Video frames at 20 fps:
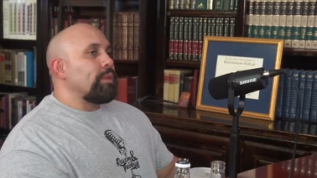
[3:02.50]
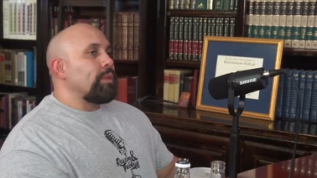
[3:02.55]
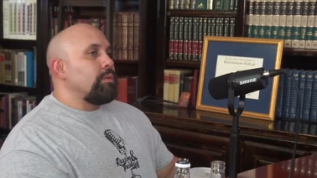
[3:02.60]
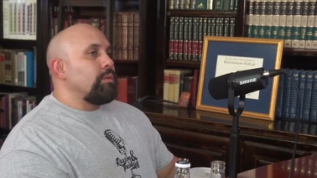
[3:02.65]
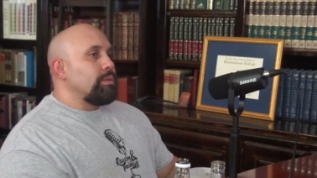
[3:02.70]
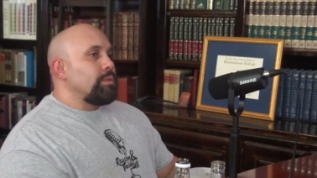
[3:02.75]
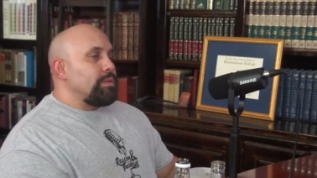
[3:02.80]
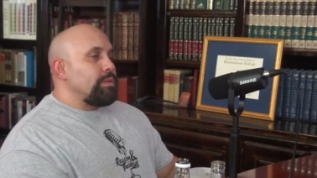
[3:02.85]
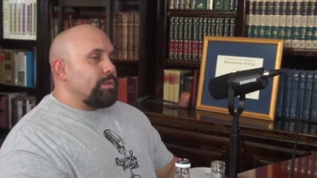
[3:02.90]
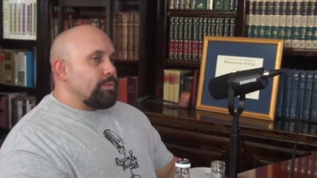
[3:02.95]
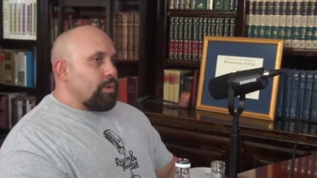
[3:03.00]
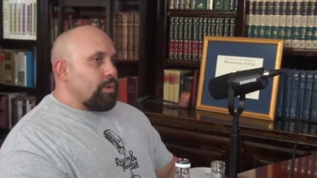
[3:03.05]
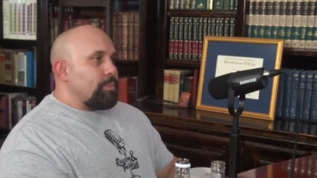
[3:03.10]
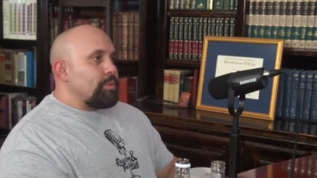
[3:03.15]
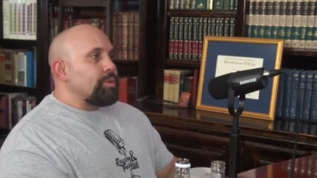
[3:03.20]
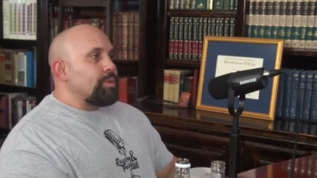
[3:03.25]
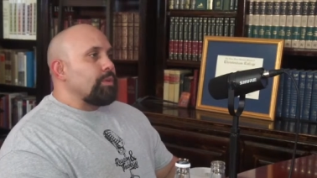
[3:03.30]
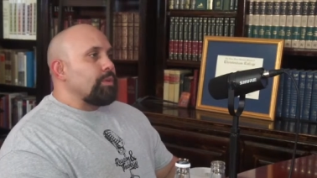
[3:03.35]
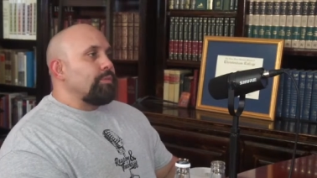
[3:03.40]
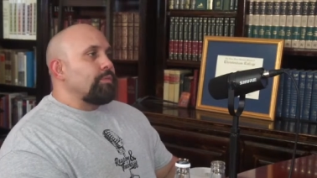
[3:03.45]

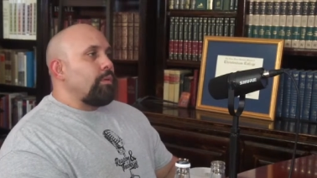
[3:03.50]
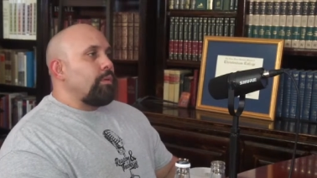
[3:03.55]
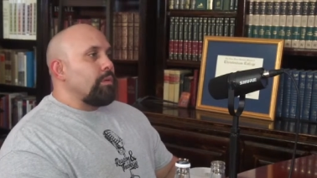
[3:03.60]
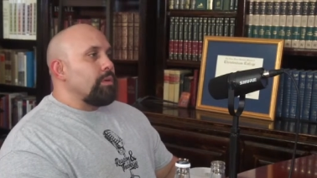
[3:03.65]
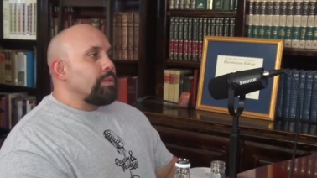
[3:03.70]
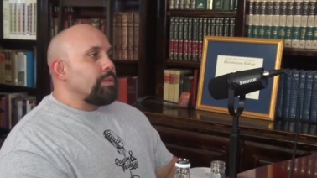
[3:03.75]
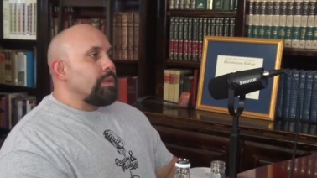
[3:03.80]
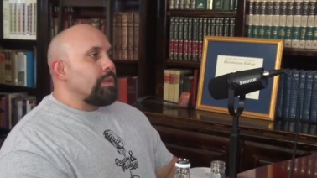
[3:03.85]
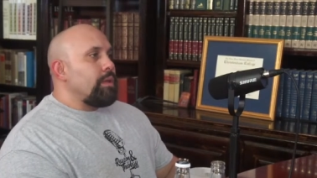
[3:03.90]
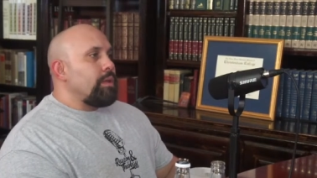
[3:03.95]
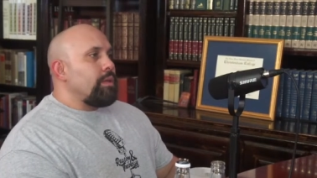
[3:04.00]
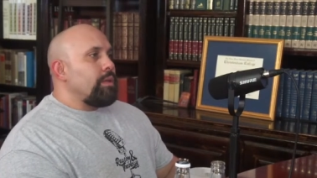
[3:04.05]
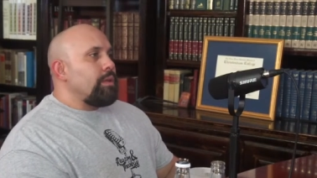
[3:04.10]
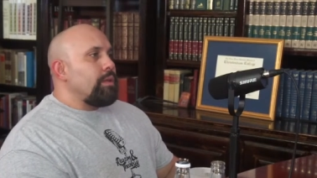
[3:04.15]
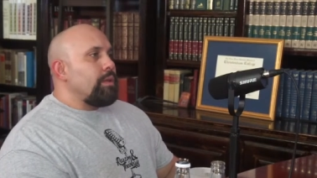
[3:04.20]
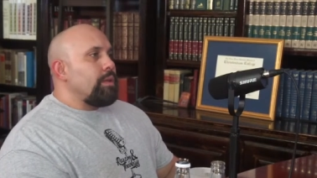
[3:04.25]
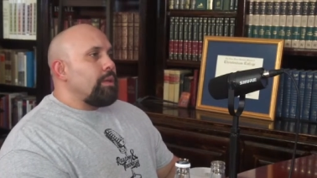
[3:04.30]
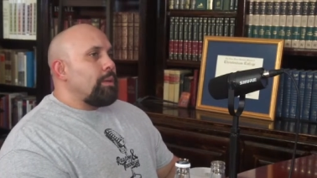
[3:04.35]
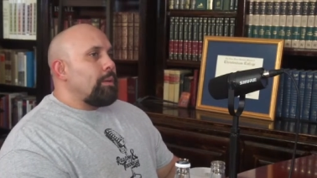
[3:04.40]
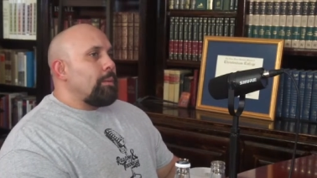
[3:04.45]
Scripture, of course,
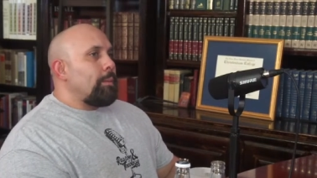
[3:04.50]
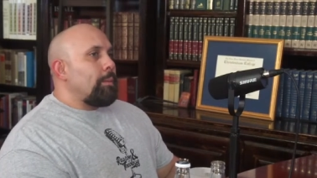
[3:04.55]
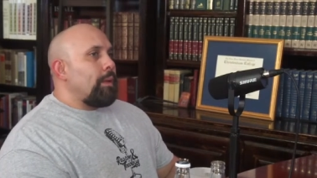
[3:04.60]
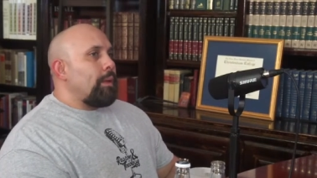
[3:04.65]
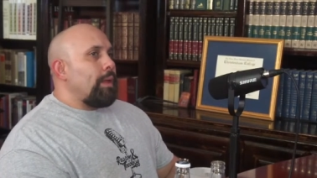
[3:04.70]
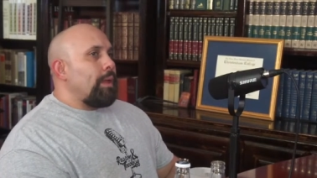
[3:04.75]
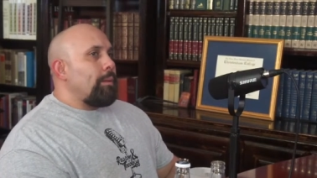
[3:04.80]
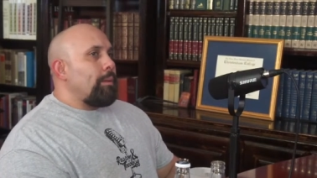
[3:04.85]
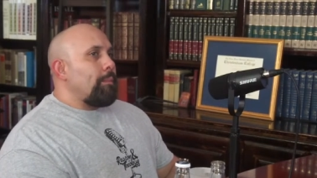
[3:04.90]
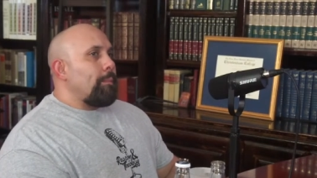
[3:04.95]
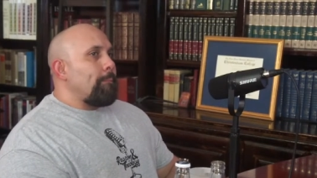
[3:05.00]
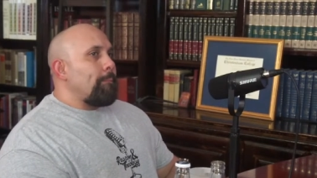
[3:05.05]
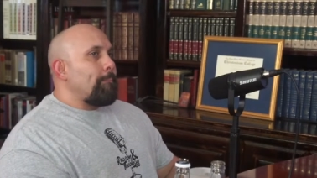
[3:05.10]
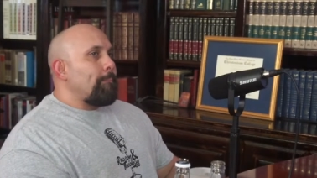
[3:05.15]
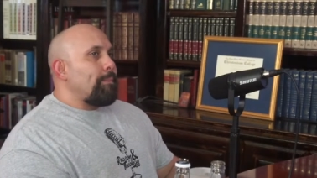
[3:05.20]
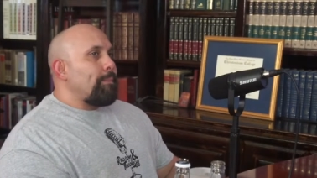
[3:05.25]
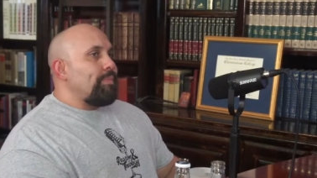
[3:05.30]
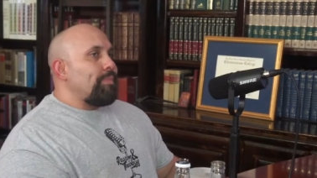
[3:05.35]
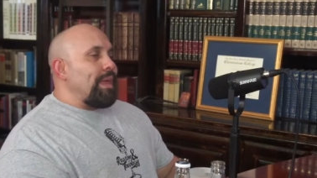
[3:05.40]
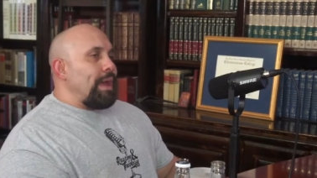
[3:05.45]

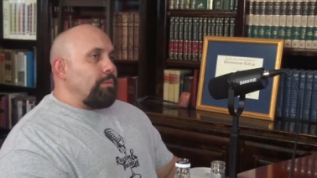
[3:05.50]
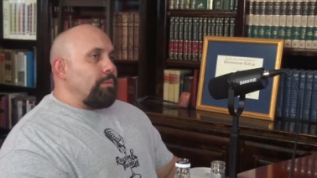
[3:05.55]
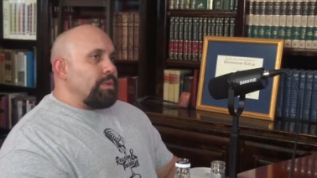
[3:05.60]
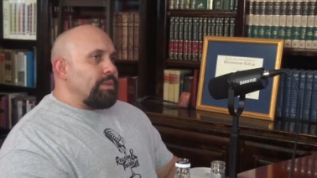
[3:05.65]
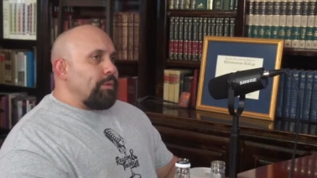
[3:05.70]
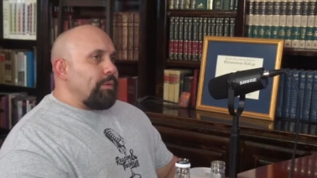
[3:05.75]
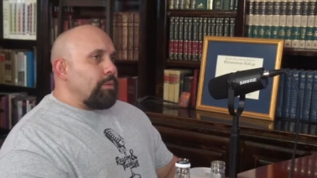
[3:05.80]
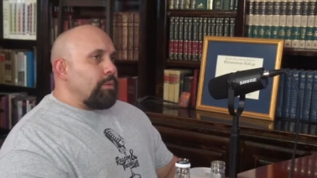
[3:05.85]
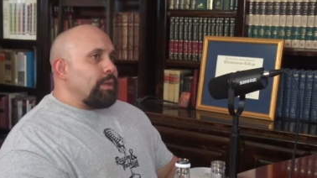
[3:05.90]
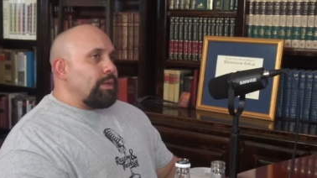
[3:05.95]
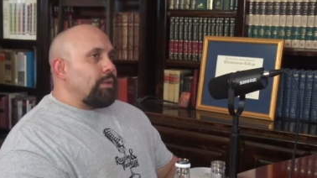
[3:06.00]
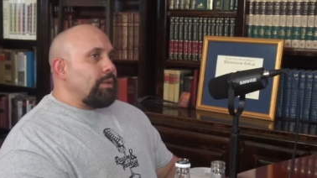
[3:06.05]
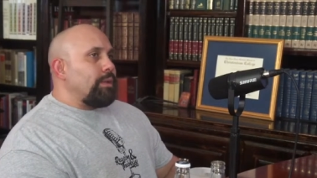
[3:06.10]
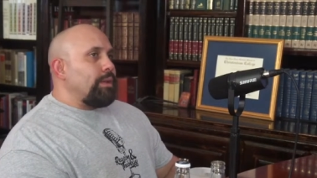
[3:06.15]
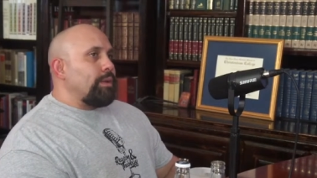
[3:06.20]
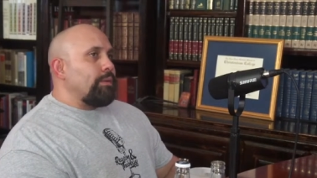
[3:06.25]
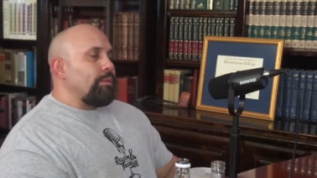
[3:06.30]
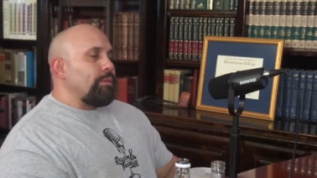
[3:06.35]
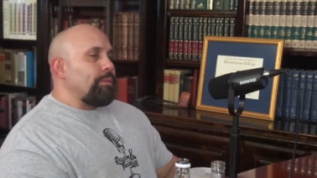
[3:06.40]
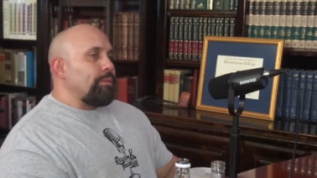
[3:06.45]
that was very
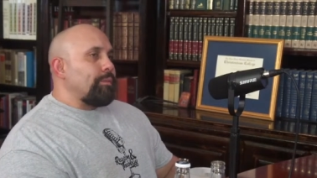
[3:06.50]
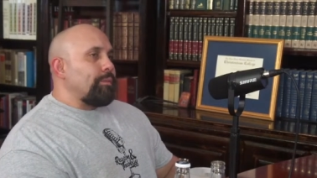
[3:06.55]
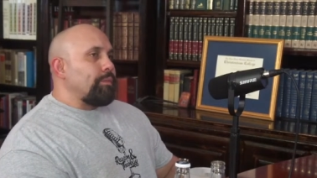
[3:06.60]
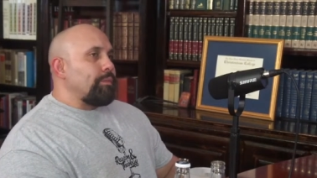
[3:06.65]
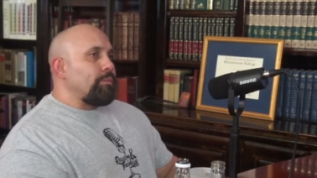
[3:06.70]
clear, mm.